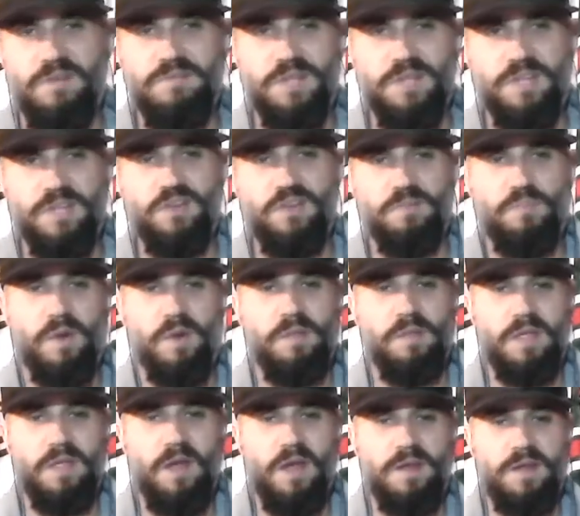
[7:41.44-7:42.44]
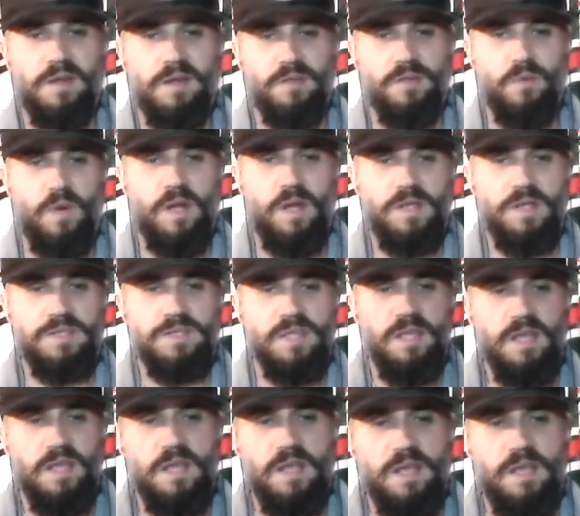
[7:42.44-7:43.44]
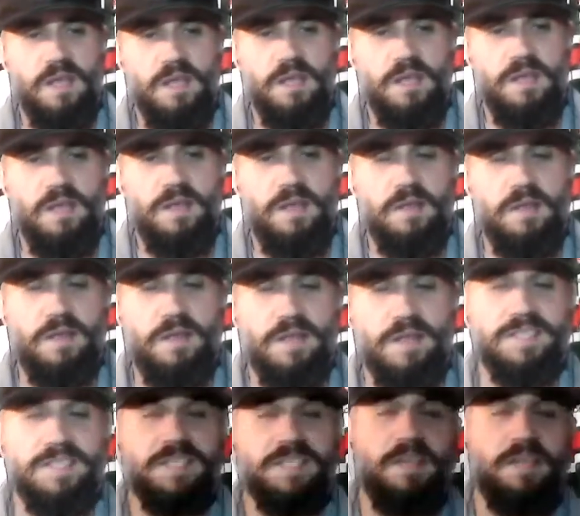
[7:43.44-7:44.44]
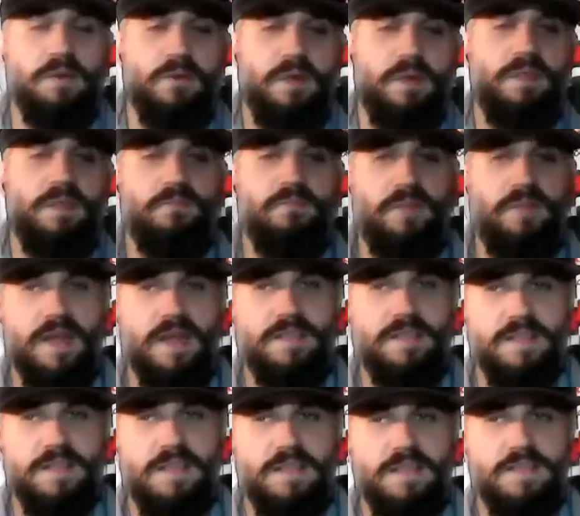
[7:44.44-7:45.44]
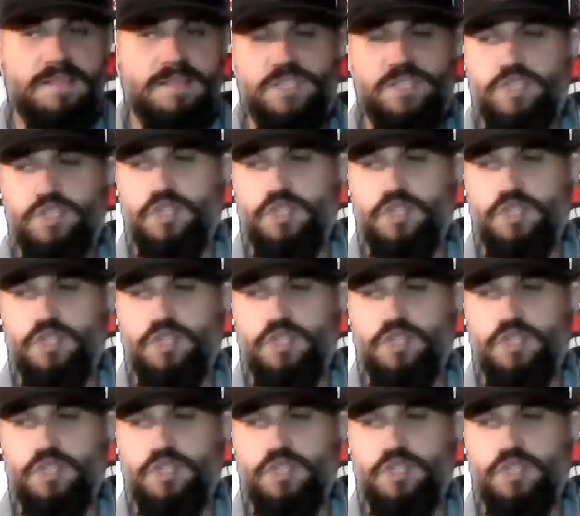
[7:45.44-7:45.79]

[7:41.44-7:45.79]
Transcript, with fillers: he could have probably gotten otherwise, considering the fact that he